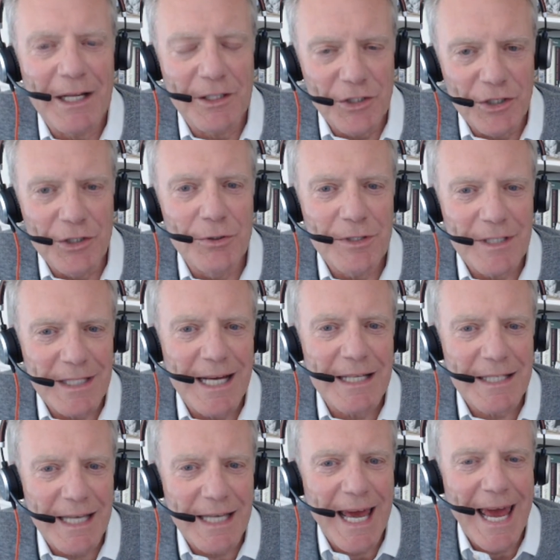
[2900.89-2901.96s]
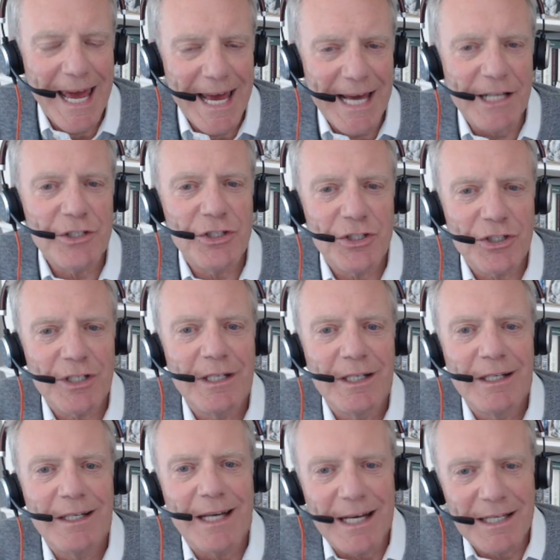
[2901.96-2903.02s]
and used as a hedge
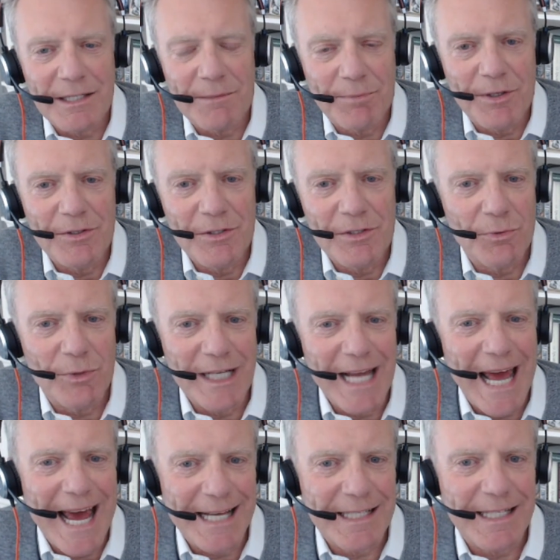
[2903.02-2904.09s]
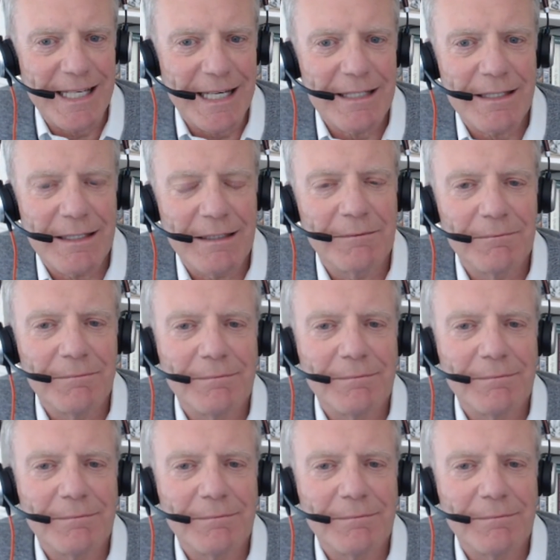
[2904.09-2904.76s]
as opposed to an asset.